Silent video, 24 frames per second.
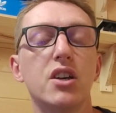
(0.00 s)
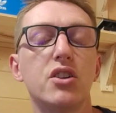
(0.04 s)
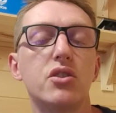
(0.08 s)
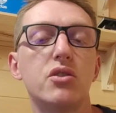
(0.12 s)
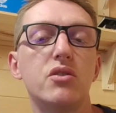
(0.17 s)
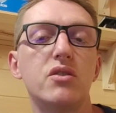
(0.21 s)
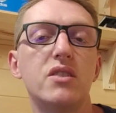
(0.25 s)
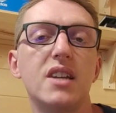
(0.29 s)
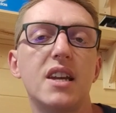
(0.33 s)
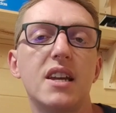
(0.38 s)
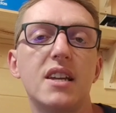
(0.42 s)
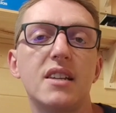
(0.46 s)

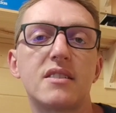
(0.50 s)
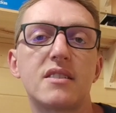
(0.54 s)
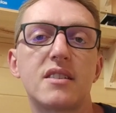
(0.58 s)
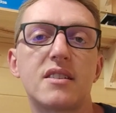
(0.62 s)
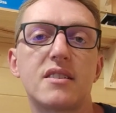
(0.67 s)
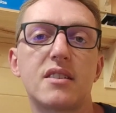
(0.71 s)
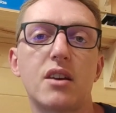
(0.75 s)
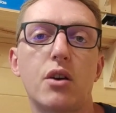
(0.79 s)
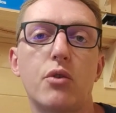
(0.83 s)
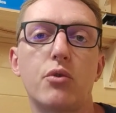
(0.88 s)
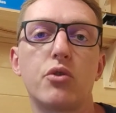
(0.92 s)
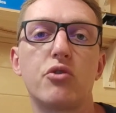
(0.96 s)
you need to
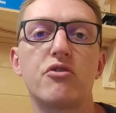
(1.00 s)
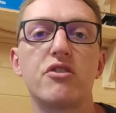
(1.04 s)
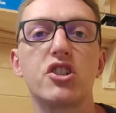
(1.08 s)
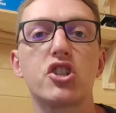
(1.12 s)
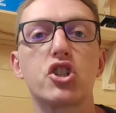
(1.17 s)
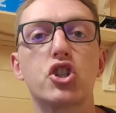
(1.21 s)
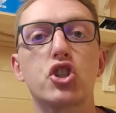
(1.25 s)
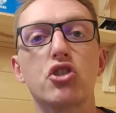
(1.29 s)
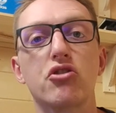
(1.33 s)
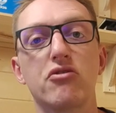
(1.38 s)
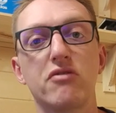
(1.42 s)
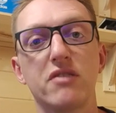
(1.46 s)
tell your
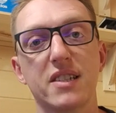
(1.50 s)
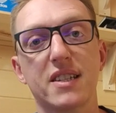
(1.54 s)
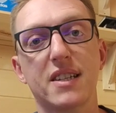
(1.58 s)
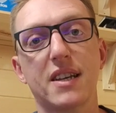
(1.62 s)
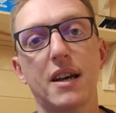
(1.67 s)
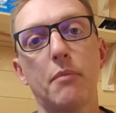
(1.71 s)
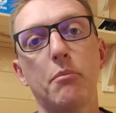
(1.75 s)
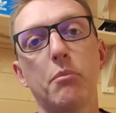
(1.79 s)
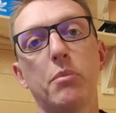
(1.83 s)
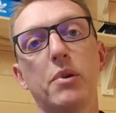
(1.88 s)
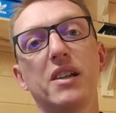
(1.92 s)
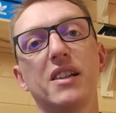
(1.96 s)
insurance
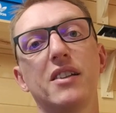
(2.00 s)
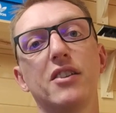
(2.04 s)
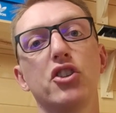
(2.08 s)
company